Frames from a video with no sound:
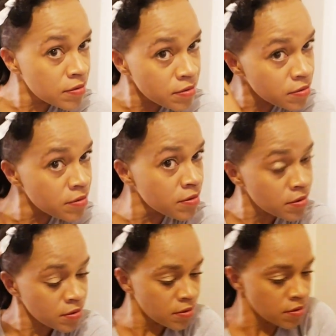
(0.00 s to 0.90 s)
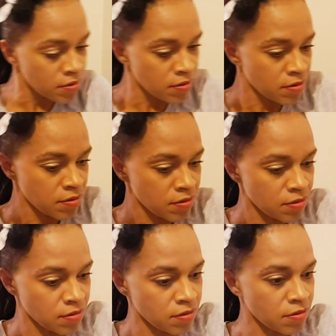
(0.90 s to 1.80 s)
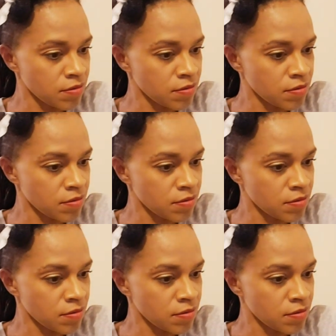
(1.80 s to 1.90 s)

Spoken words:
Nothing is said.